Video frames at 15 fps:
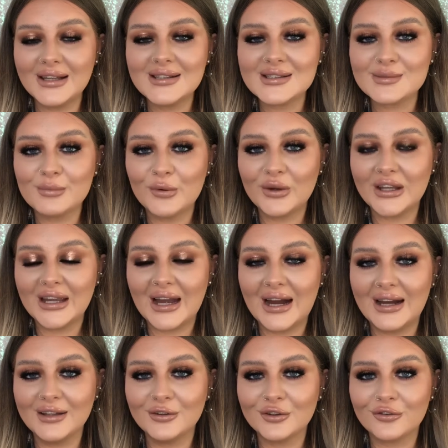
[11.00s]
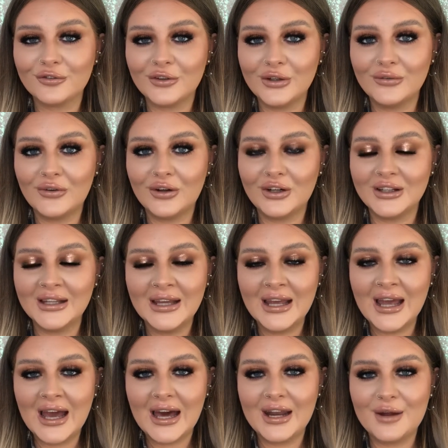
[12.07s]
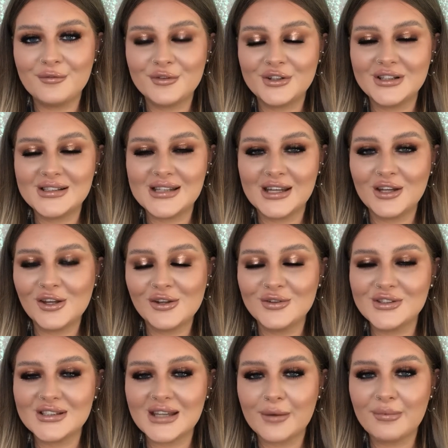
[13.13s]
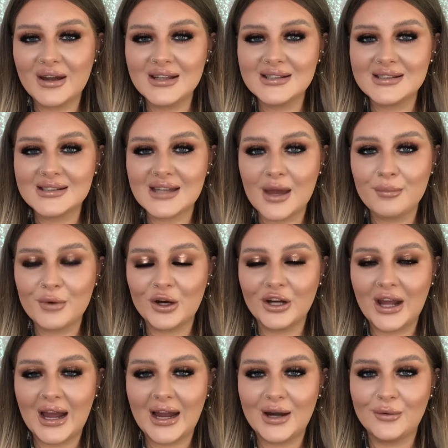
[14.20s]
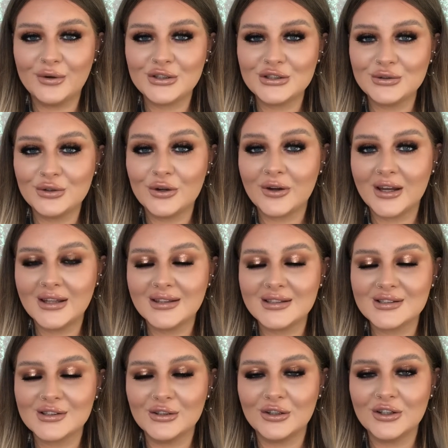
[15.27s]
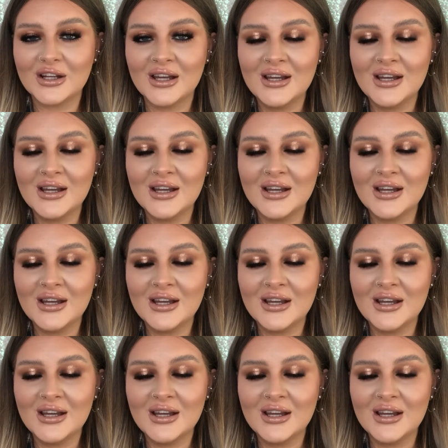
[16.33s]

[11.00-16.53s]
smoky eye look for you all, and I'm going to take you step by step on how to create this look.